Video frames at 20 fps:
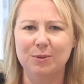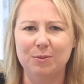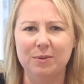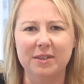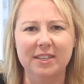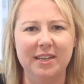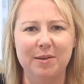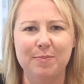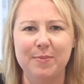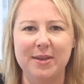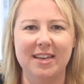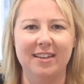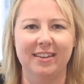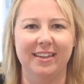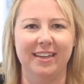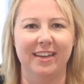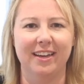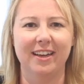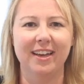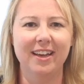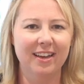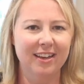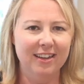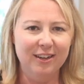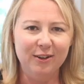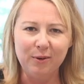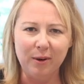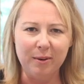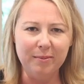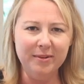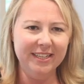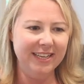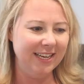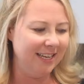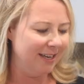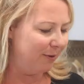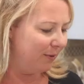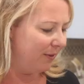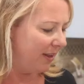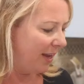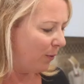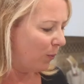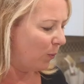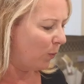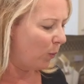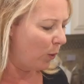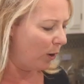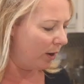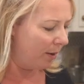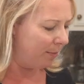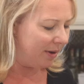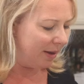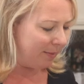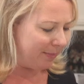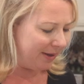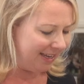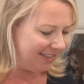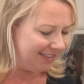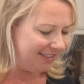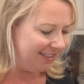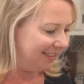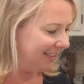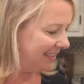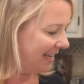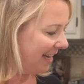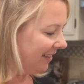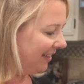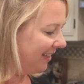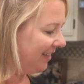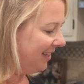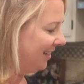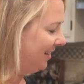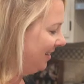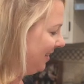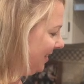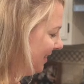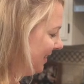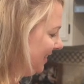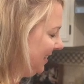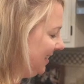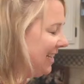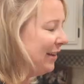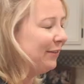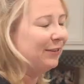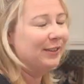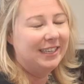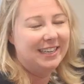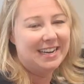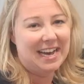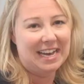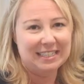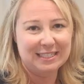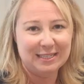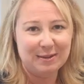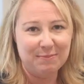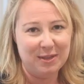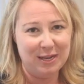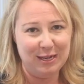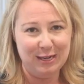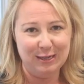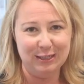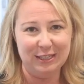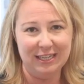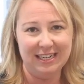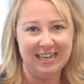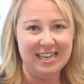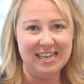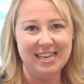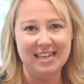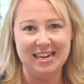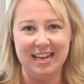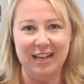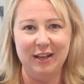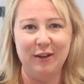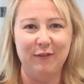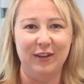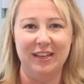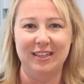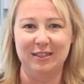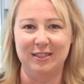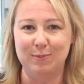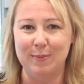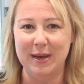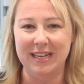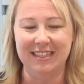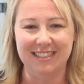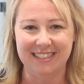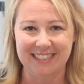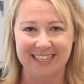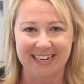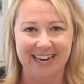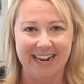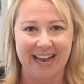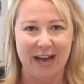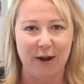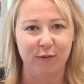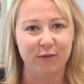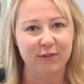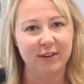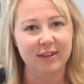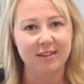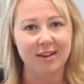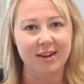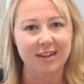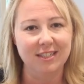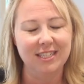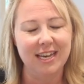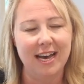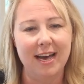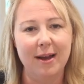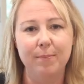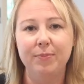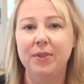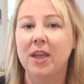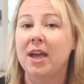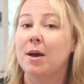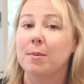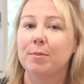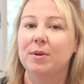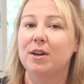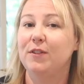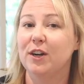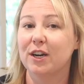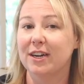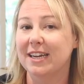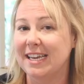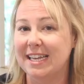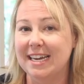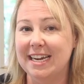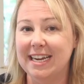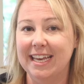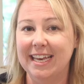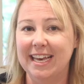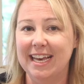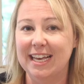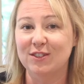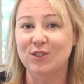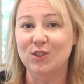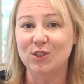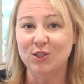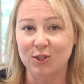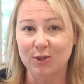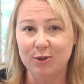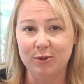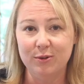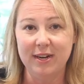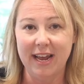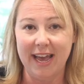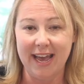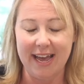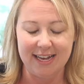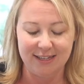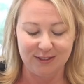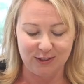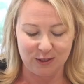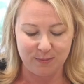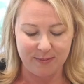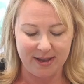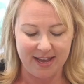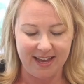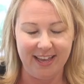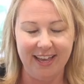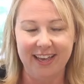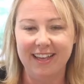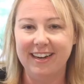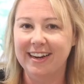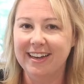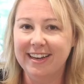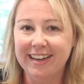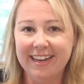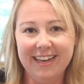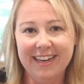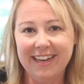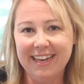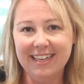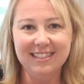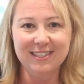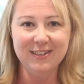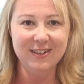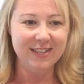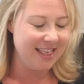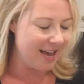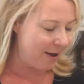really appealing. Normally I don't like warm pasta salad, and it's definitely not something you should eat if it's been sitting out for a long time. But if you're eating it as soon as you make it, it's good